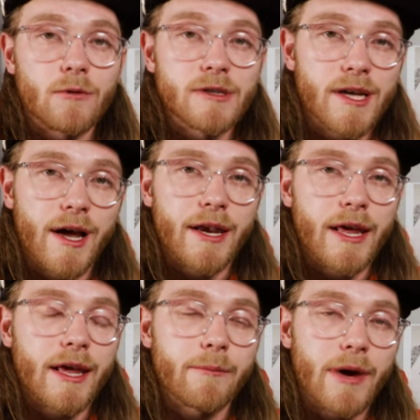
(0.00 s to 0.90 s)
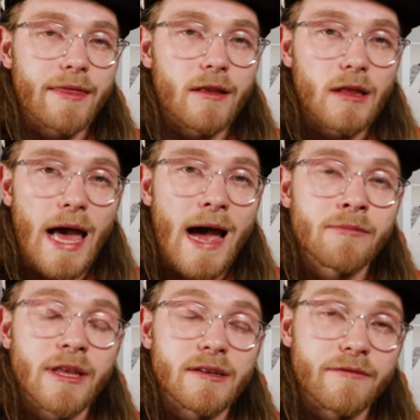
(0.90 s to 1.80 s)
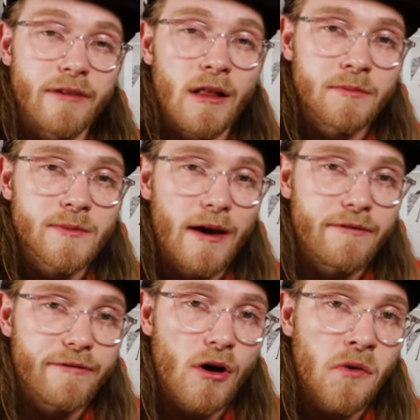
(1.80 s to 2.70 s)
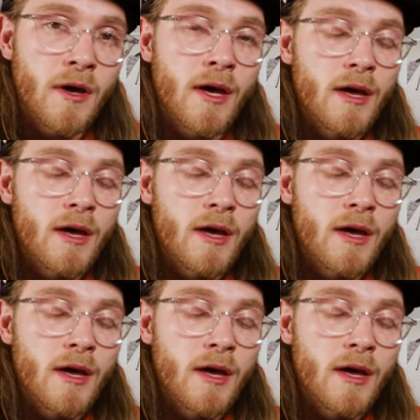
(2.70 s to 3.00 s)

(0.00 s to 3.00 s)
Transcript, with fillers: that were done by the lab that develops my film,